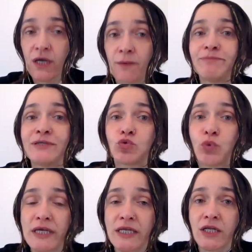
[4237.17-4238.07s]

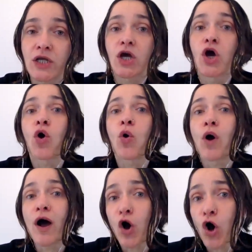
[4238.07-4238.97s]
between,
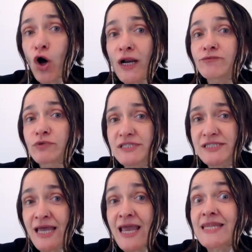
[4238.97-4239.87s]
or I would
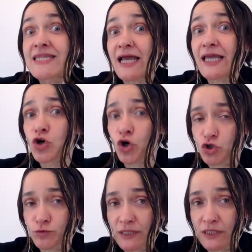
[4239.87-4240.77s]
say a
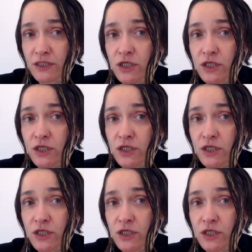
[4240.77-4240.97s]
dichotomy,